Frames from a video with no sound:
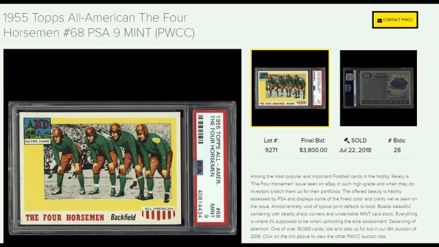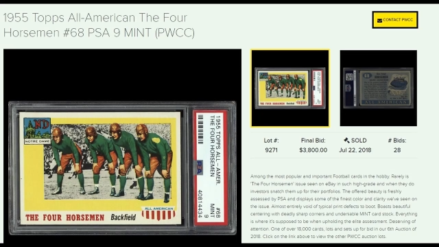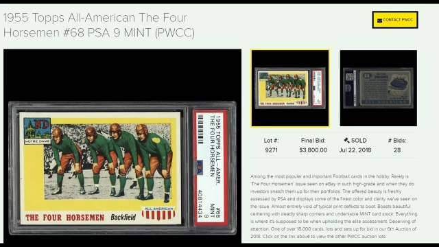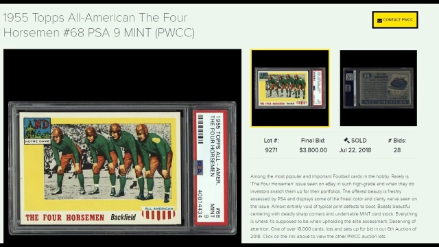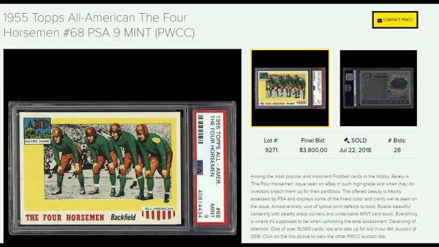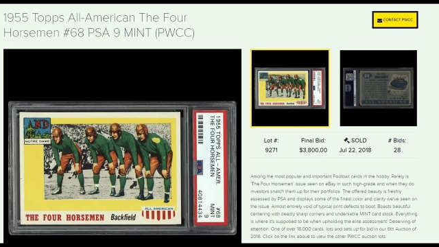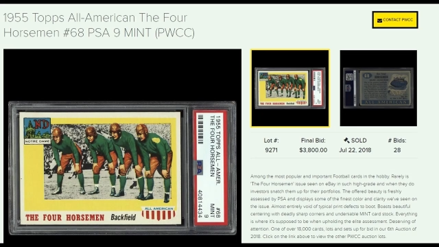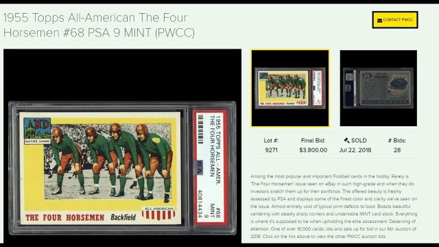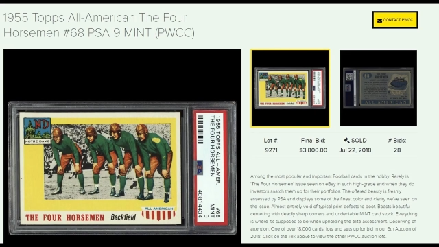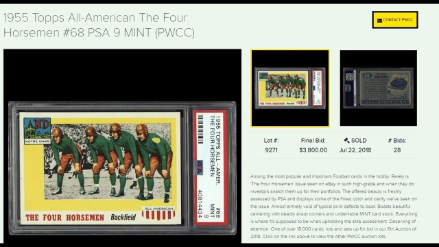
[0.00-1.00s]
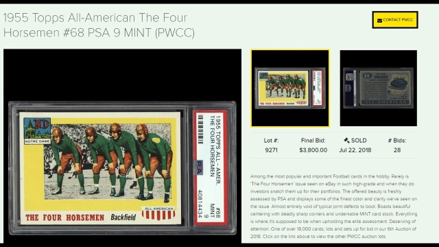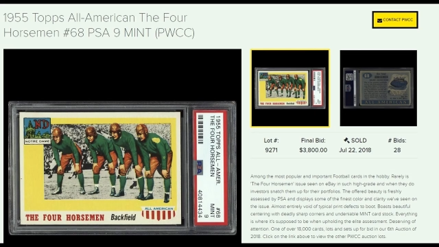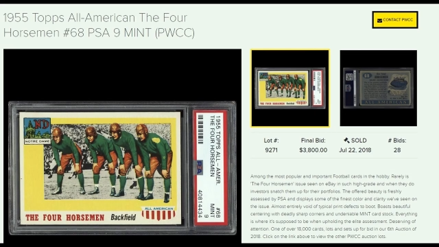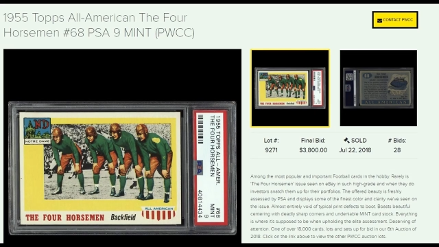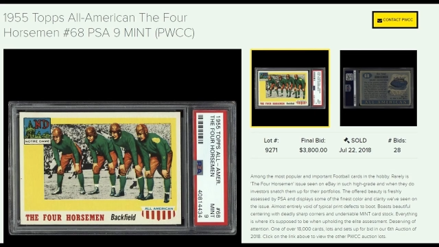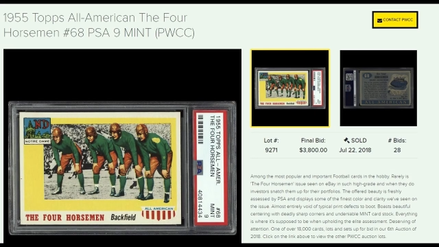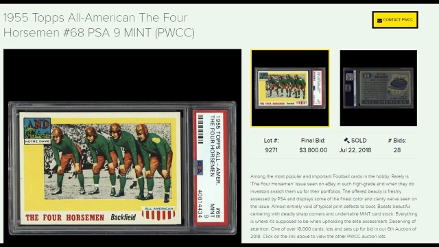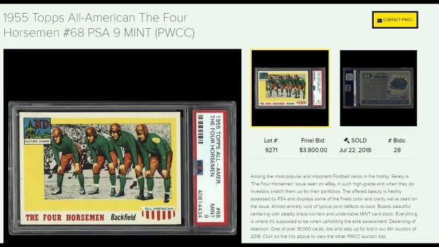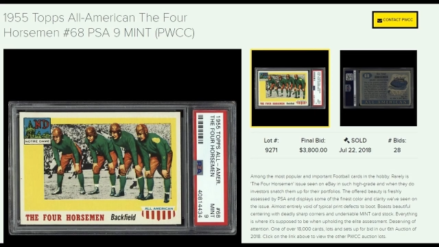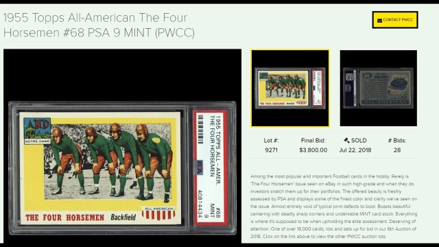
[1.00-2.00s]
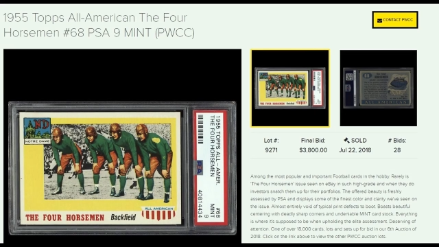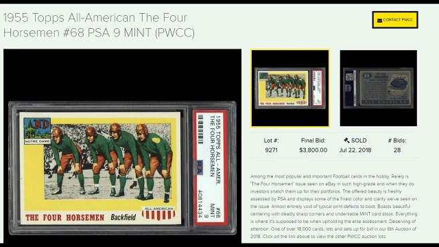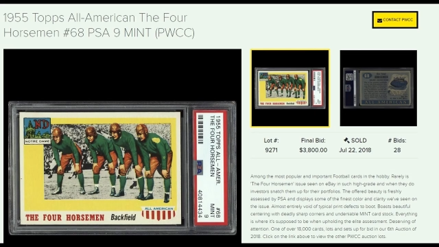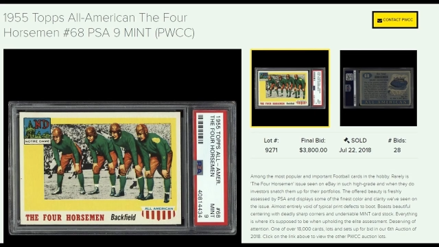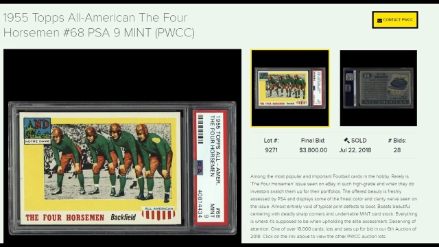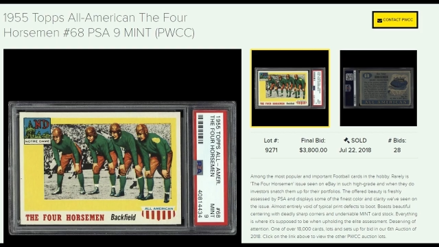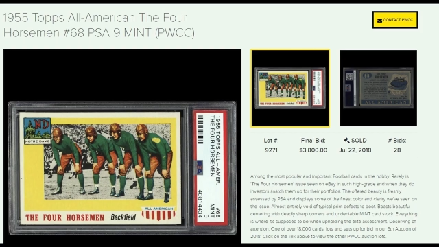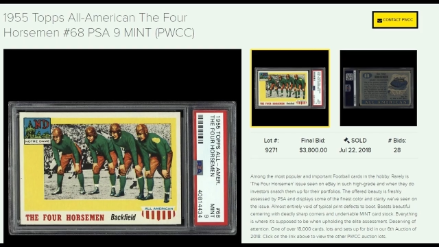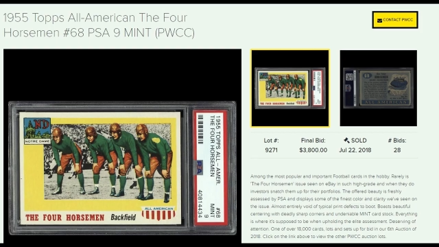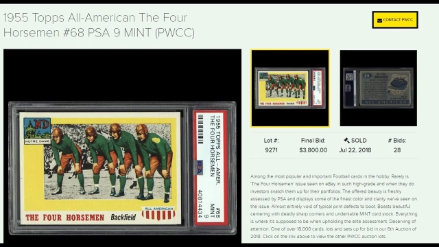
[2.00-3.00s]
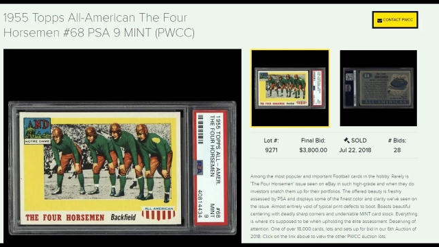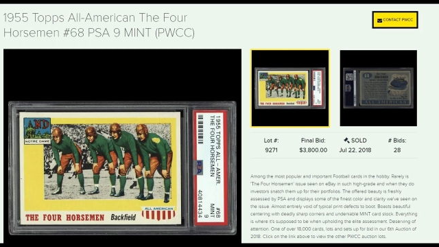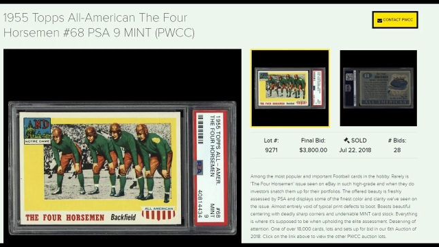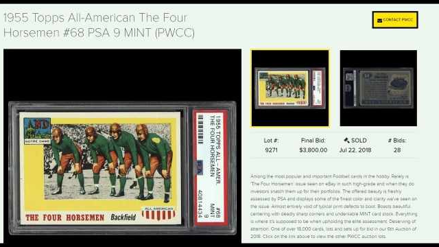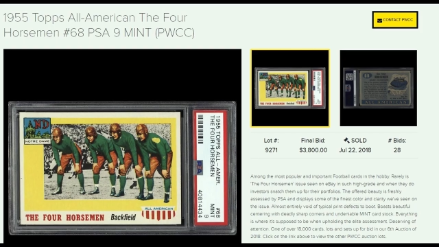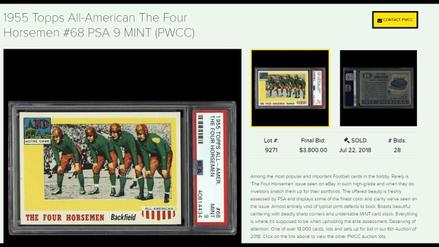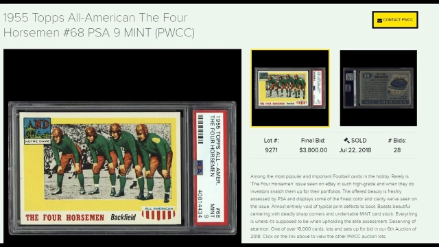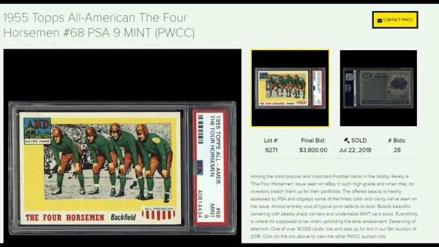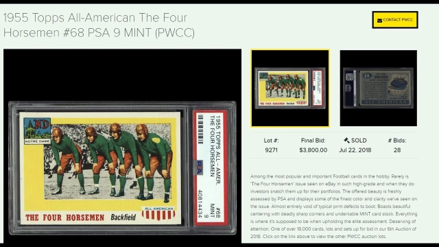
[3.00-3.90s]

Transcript: [unreadable: no face in view]